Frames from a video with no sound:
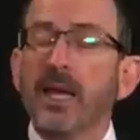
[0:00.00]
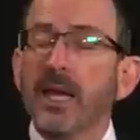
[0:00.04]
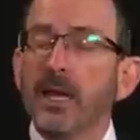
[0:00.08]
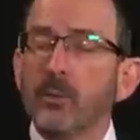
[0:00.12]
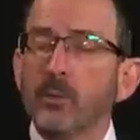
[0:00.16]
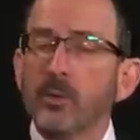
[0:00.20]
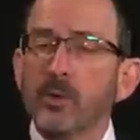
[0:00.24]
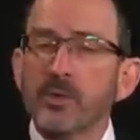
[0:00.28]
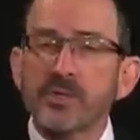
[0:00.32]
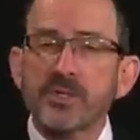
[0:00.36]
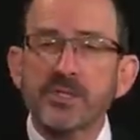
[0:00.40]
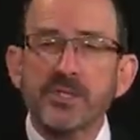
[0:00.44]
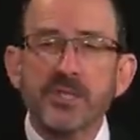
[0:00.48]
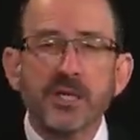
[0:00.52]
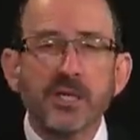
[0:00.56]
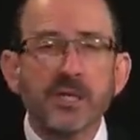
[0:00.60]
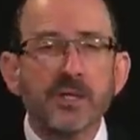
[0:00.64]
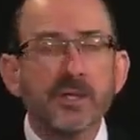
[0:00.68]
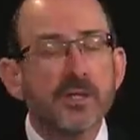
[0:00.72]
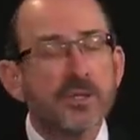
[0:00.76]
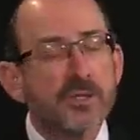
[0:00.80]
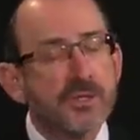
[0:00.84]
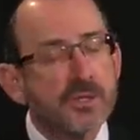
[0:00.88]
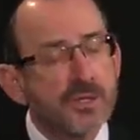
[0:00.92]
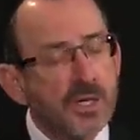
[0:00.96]
and we'll see
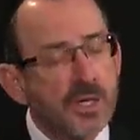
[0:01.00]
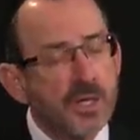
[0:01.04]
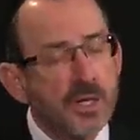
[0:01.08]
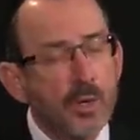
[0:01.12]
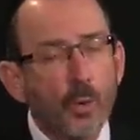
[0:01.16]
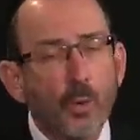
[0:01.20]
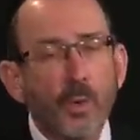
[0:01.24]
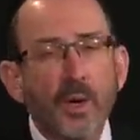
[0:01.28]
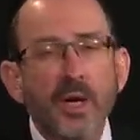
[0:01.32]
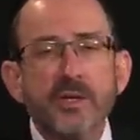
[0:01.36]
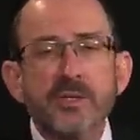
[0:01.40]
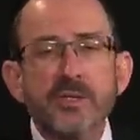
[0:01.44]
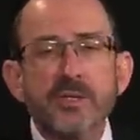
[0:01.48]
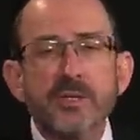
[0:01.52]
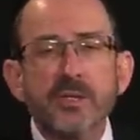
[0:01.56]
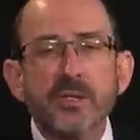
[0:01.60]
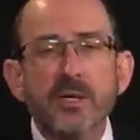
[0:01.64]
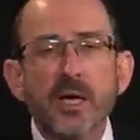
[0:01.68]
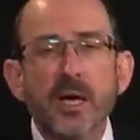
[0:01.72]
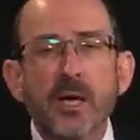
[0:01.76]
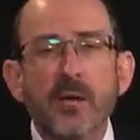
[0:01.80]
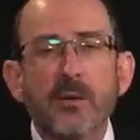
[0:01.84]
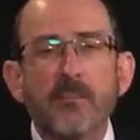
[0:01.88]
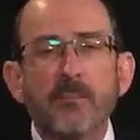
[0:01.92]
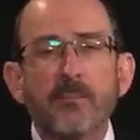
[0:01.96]
this in the weeks to
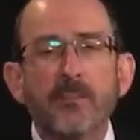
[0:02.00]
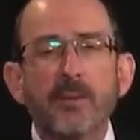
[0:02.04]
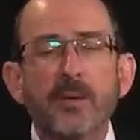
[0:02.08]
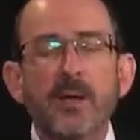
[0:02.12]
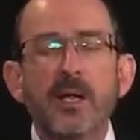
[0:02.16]
come,